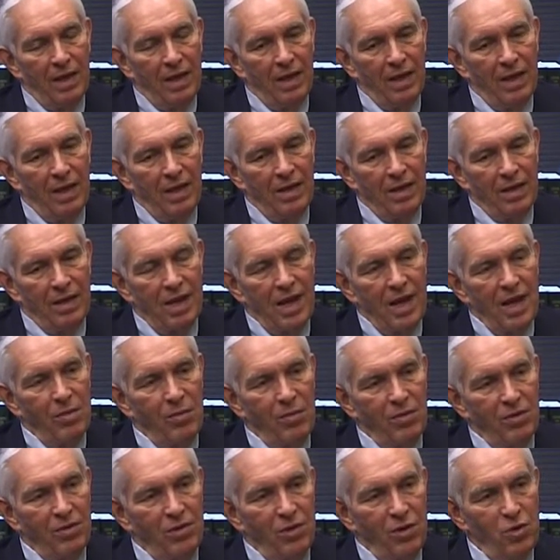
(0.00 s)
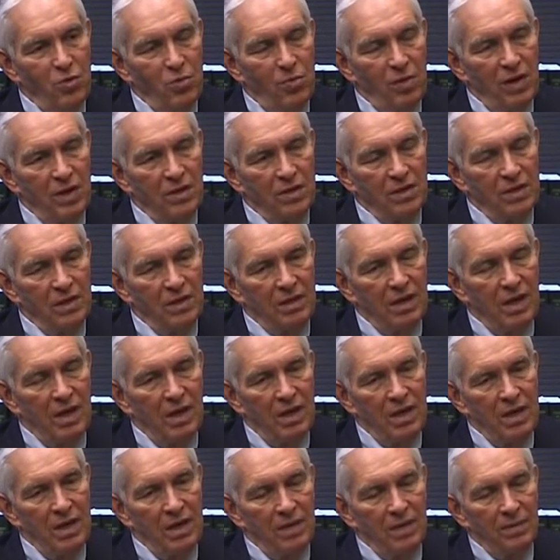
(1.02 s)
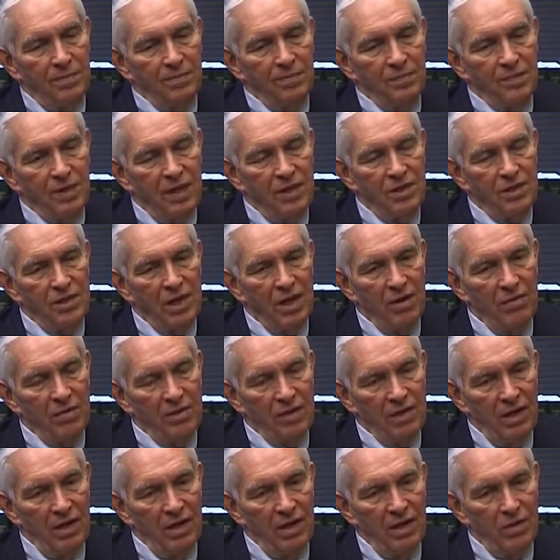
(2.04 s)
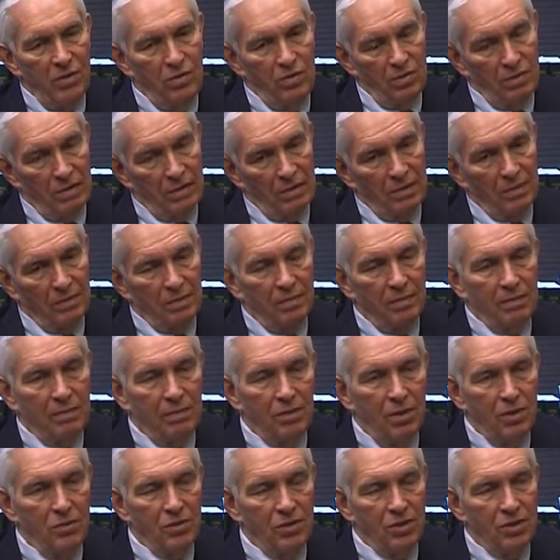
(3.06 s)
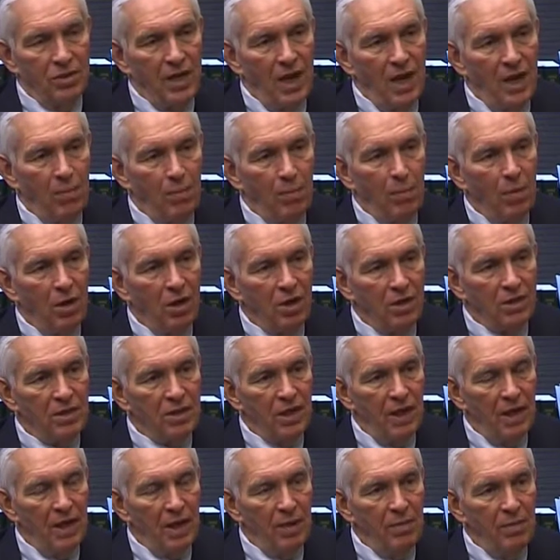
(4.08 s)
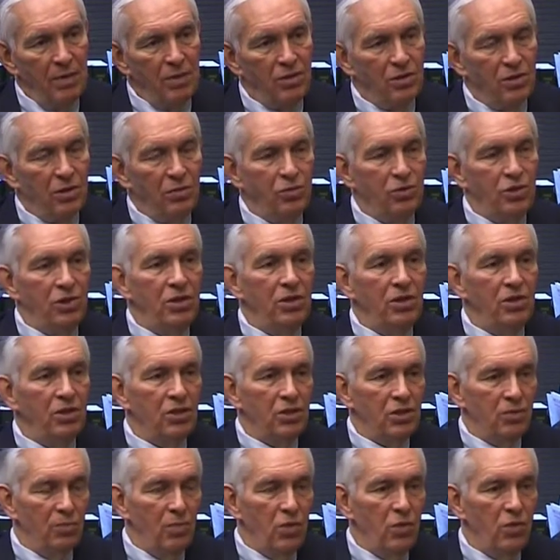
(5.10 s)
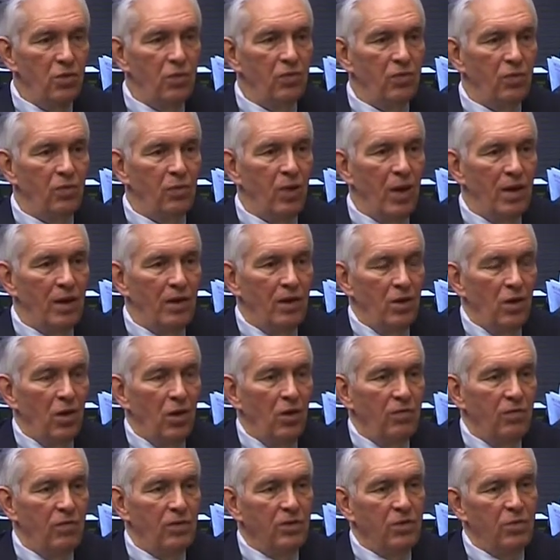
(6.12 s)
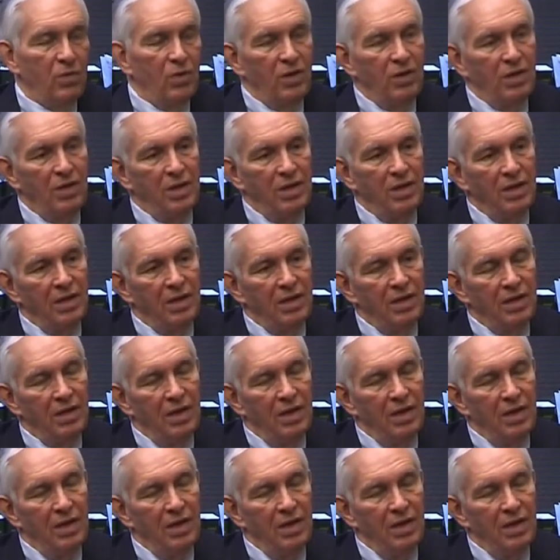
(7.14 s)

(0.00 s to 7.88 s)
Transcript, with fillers: There came with the new president a secretary who was most of the time part-time, and so she just moved right in the office where the